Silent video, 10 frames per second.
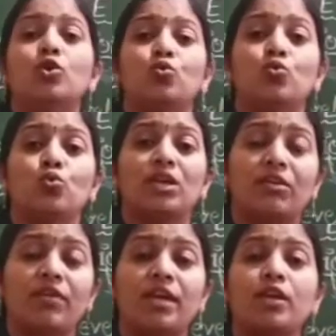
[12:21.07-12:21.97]
to
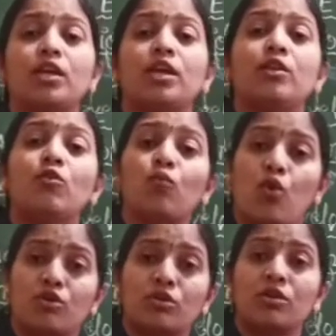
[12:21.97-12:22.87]
living in
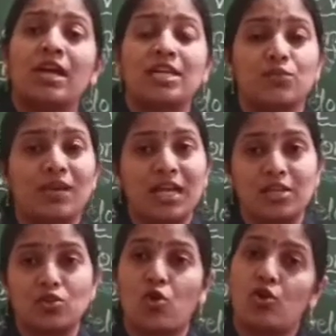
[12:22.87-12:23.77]
water as well
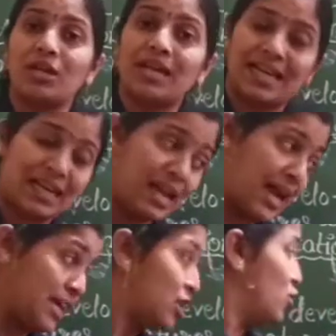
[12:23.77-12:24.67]
as on
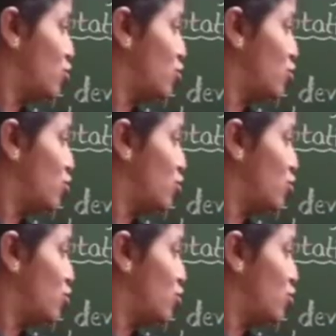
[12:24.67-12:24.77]
land?